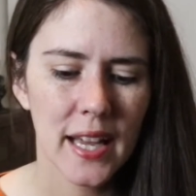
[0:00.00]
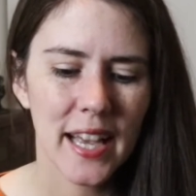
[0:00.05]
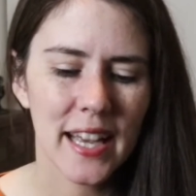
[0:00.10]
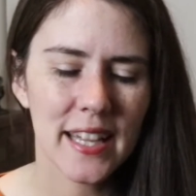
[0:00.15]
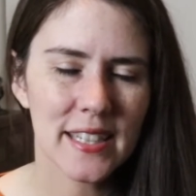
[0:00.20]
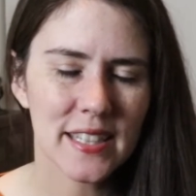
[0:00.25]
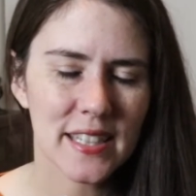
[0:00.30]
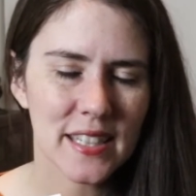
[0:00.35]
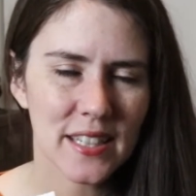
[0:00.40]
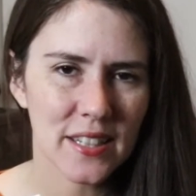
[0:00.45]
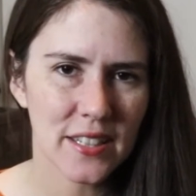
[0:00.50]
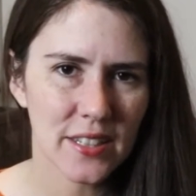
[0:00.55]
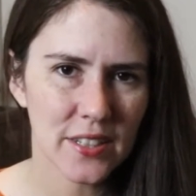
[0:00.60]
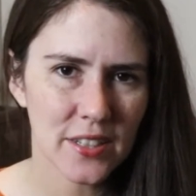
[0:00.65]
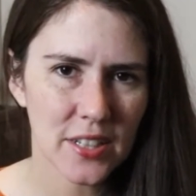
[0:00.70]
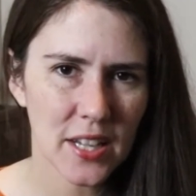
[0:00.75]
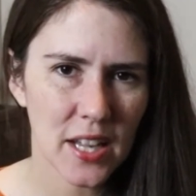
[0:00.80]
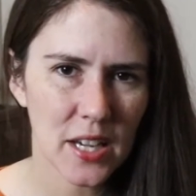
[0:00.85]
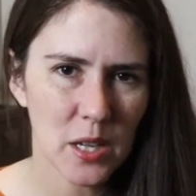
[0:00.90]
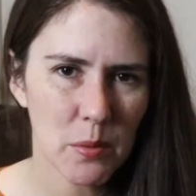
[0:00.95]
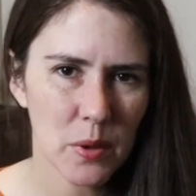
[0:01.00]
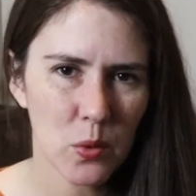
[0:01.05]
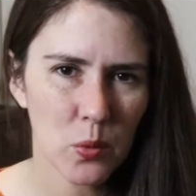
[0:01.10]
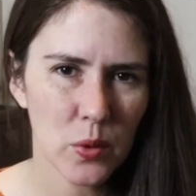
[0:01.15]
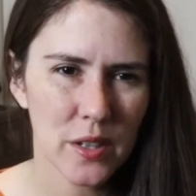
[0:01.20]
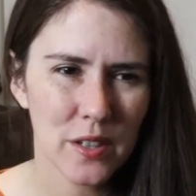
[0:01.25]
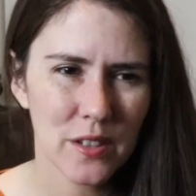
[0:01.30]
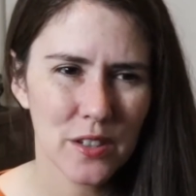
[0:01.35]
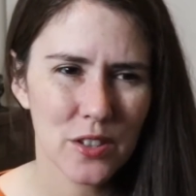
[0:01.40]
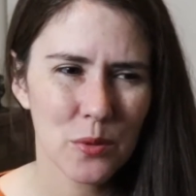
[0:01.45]
It is a little tiny bit
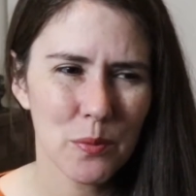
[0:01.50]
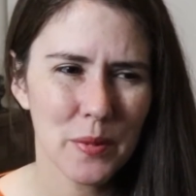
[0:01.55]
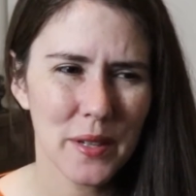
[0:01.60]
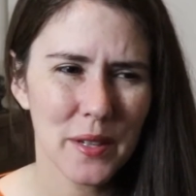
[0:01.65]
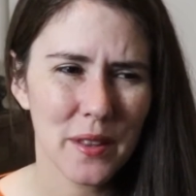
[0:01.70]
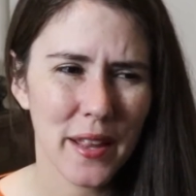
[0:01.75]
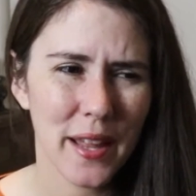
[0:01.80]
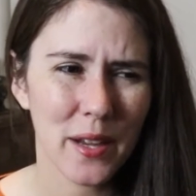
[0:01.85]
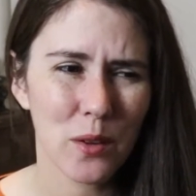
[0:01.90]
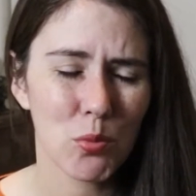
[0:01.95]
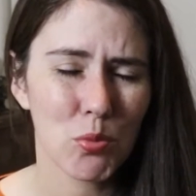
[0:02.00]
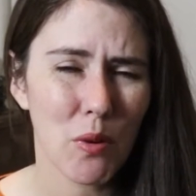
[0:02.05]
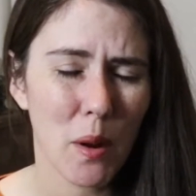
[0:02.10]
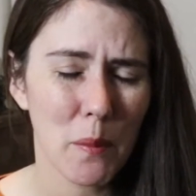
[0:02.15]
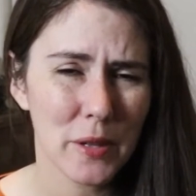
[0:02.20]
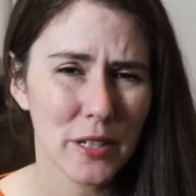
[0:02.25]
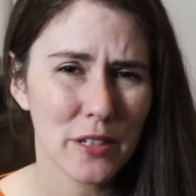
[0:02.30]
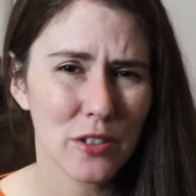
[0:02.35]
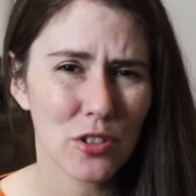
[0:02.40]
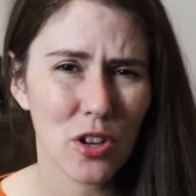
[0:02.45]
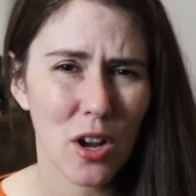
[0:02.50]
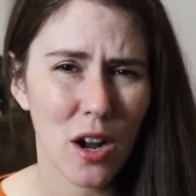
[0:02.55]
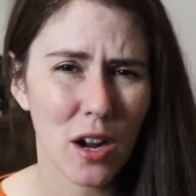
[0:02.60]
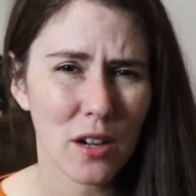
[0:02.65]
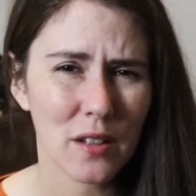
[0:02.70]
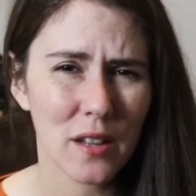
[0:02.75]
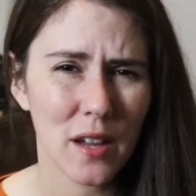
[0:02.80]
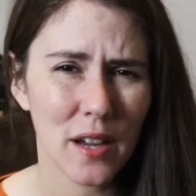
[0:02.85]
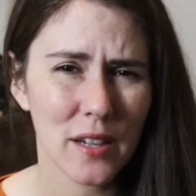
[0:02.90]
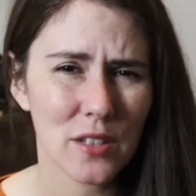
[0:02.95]
weird to be like rubbing
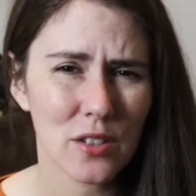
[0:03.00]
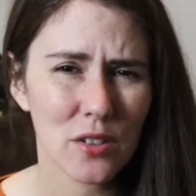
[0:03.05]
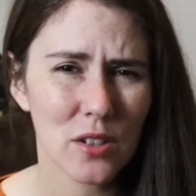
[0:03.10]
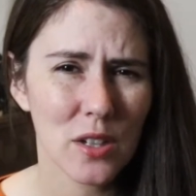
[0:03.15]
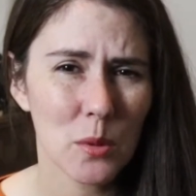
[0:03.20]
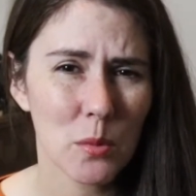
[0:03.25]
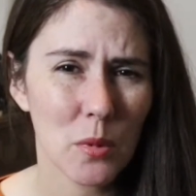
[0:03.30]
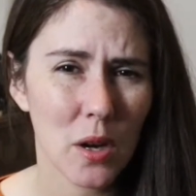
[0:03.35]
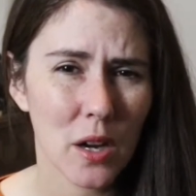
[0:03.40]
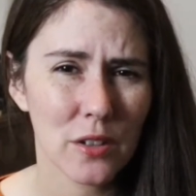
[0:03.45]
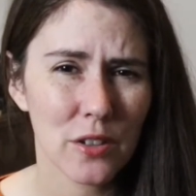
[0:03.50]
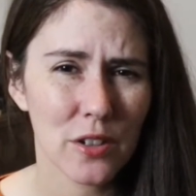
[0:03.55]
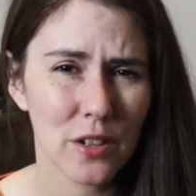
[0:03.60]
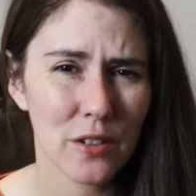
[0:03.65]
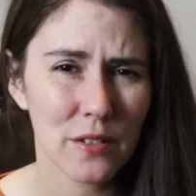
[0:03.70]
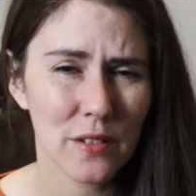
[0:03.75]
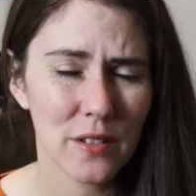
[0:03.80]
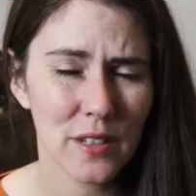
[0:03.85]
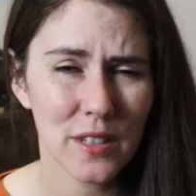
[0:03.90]
chocolate ice cream on your,